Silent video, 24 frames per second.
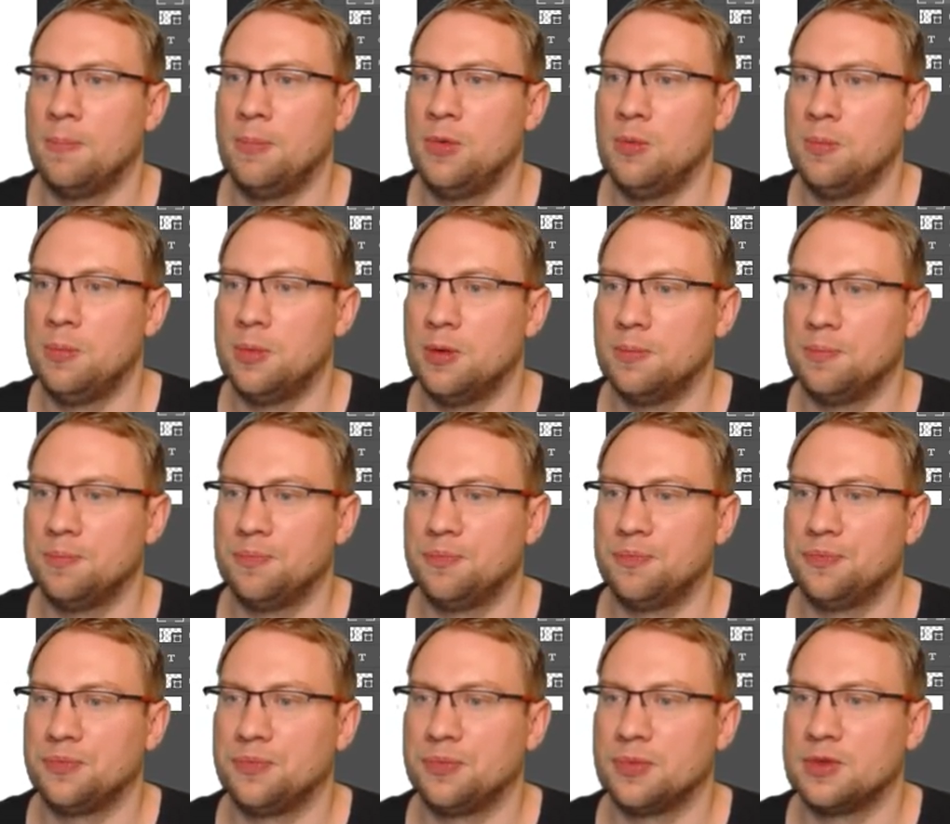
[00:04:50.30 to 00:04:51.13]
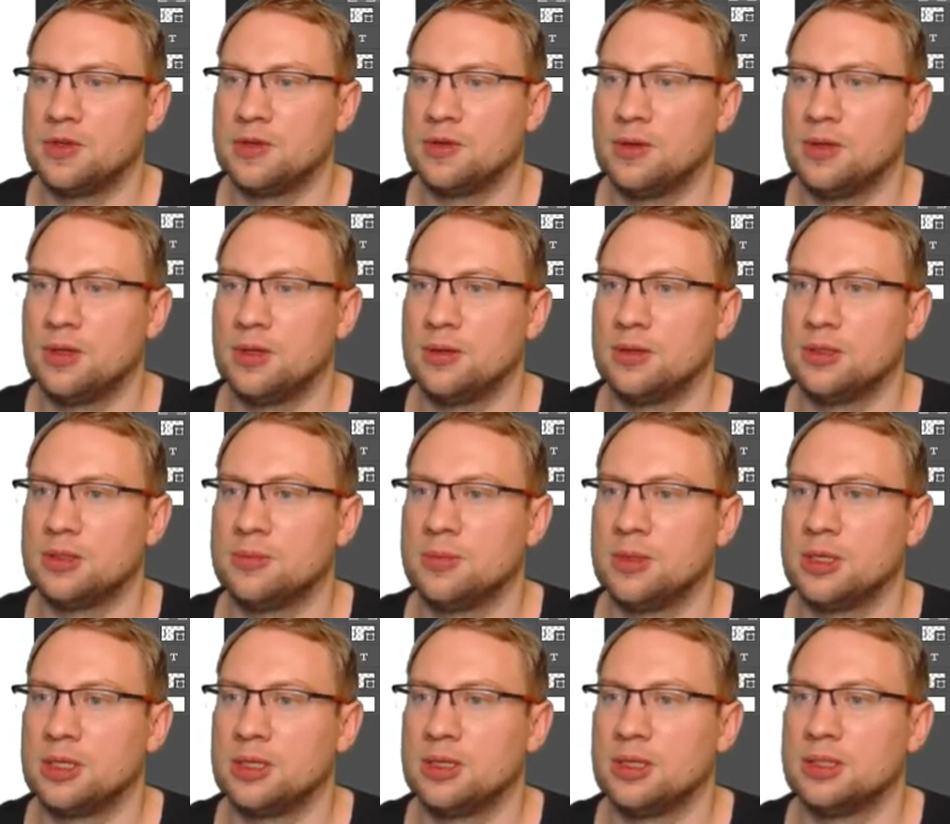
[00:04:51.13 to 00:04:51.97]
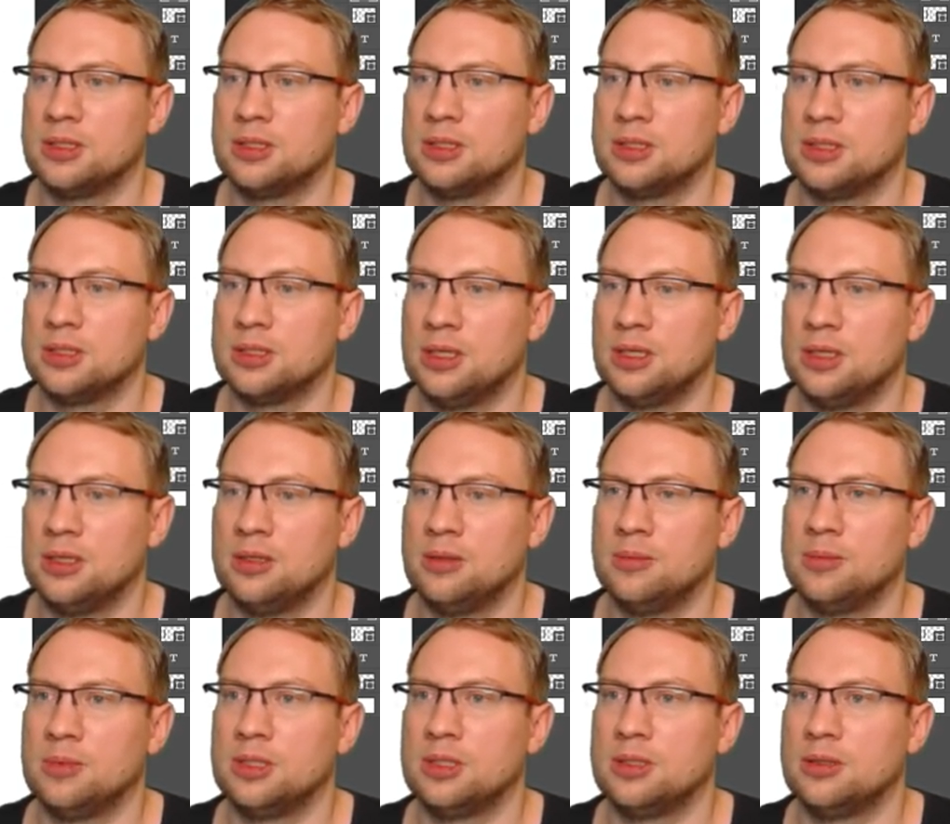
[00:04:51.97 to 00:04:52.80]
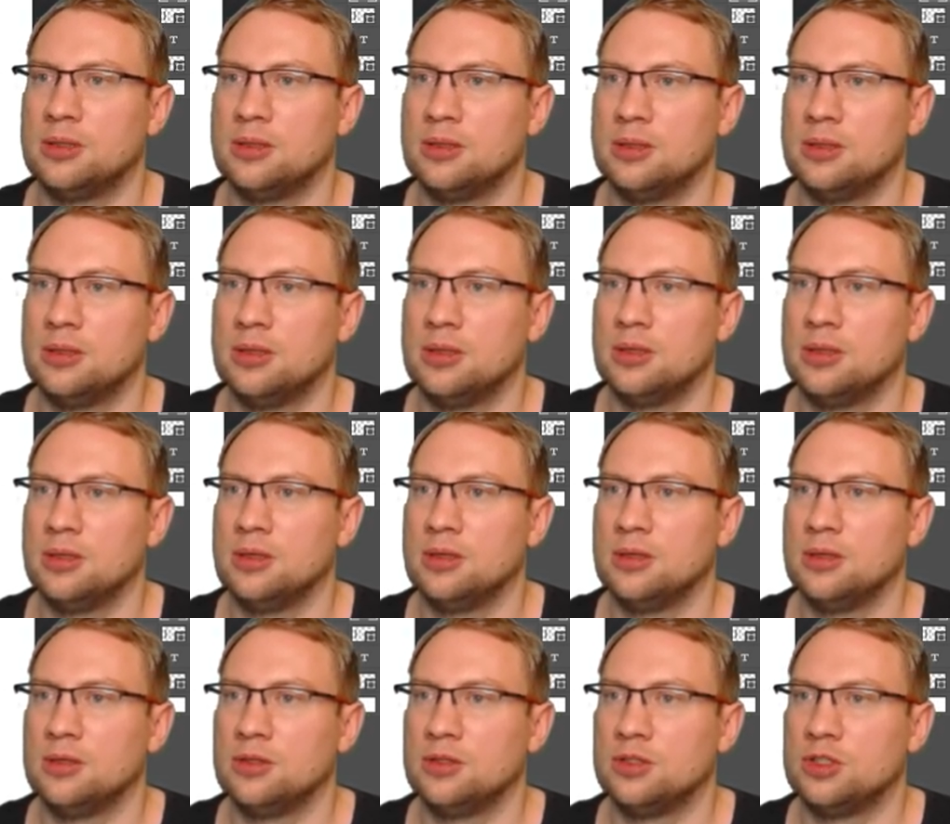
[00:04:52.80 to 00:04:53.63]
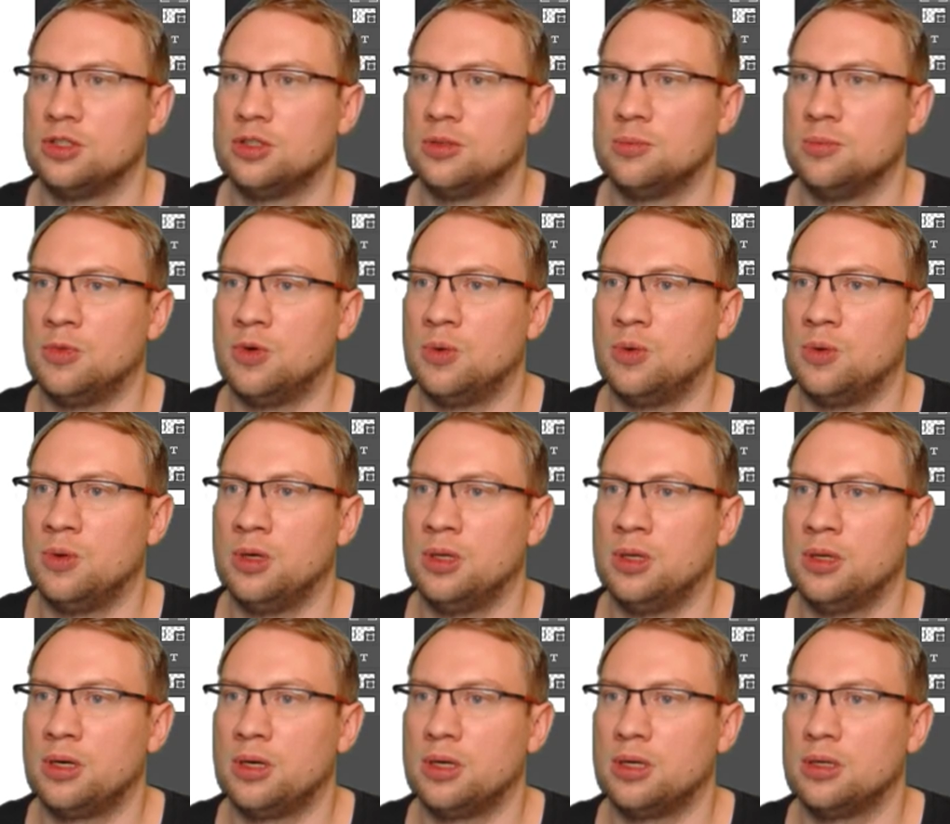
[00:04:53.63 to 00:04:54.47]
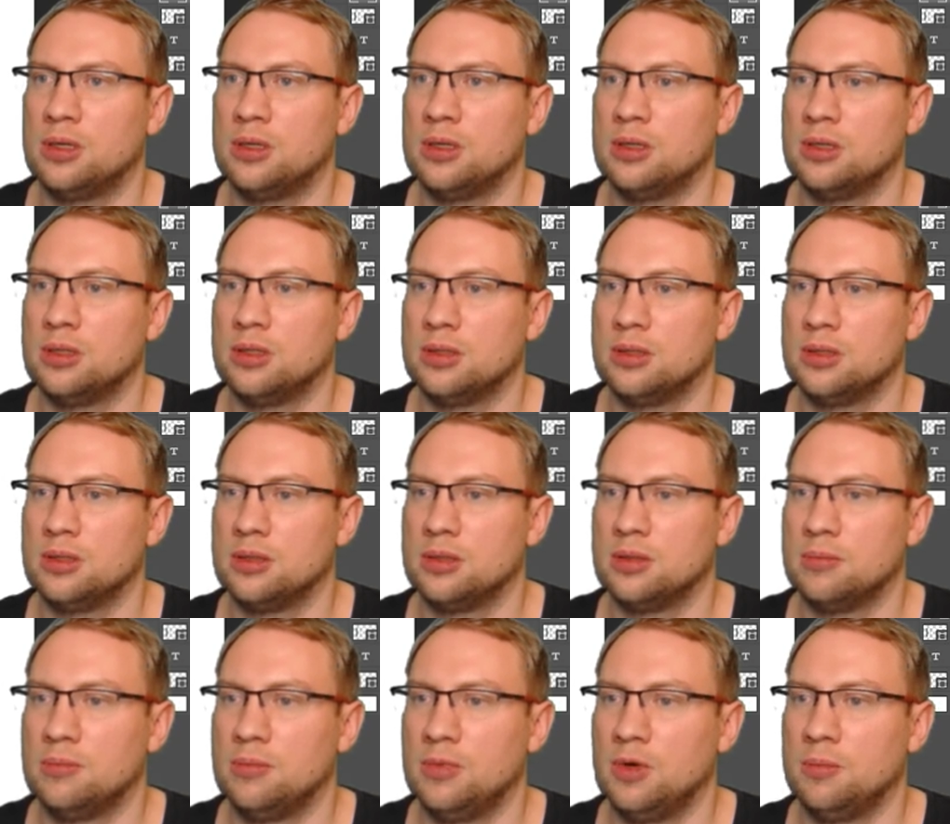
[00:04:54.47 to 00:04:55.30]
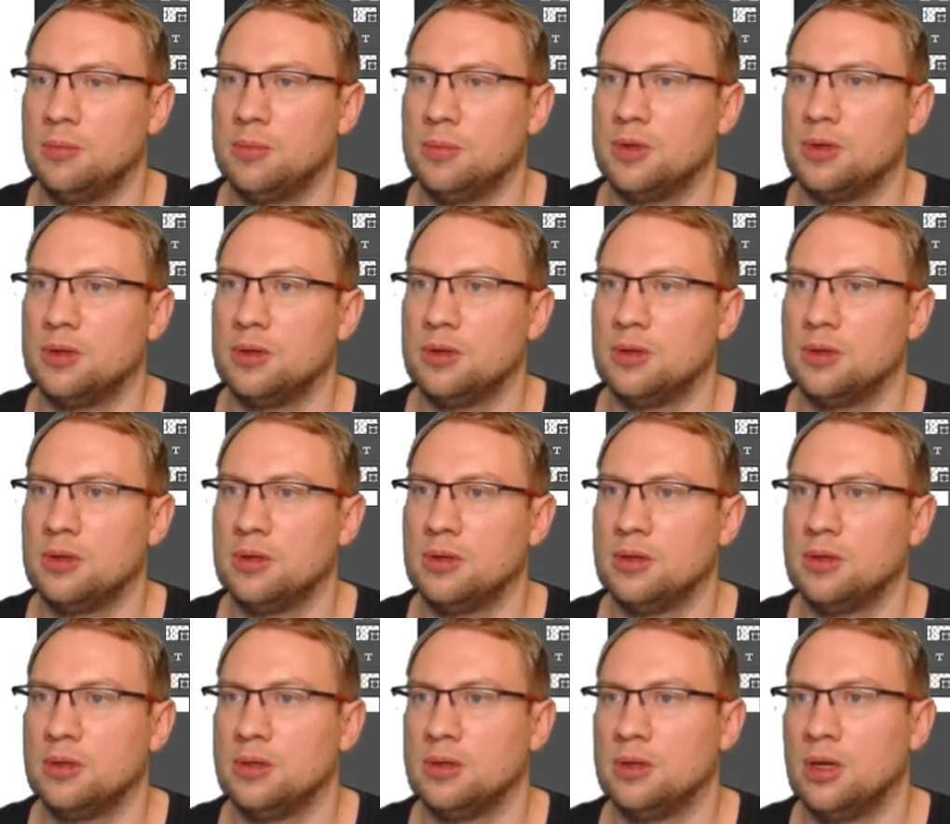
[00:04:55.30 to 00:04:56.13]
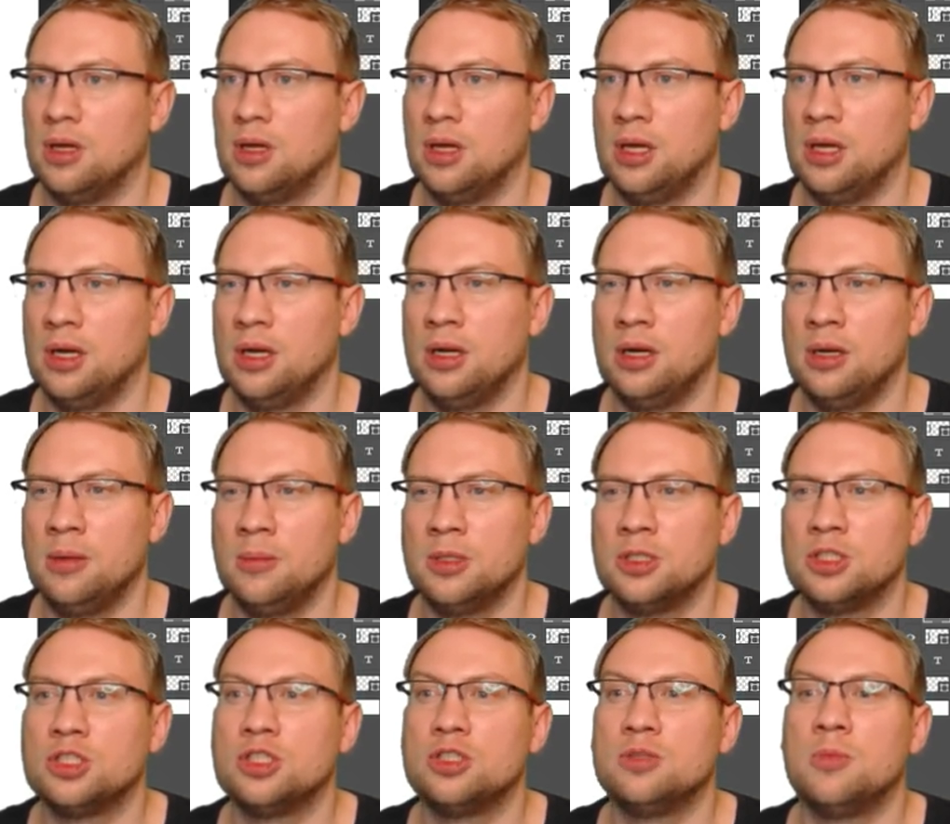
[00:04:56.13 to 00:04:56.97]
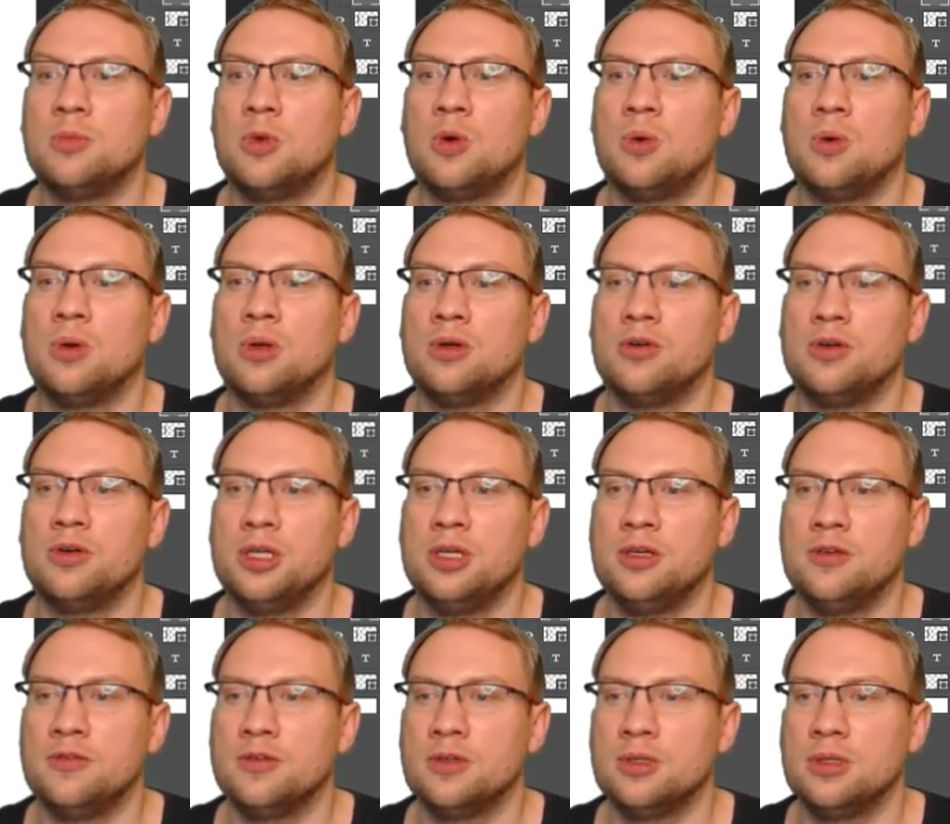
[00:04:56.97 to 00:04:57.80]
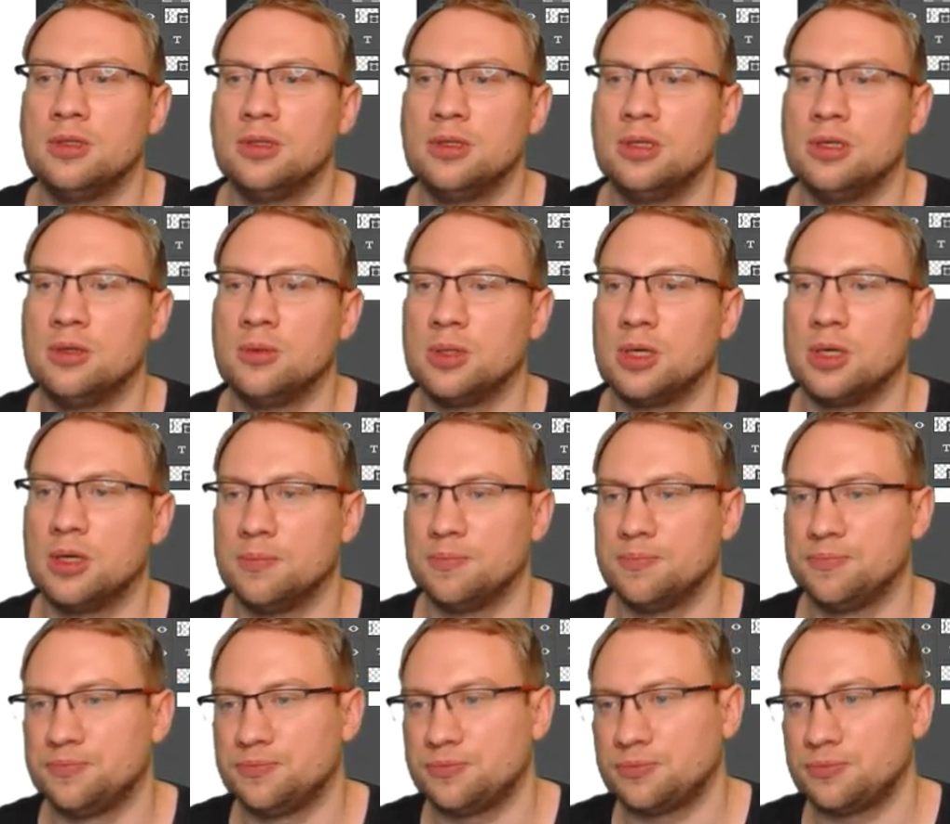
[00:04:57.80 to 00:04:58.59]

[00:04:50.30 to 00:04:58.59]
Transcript: Bloop. So let's make this a little bit smaller. Bloop. A little bit smaller even. Here we go.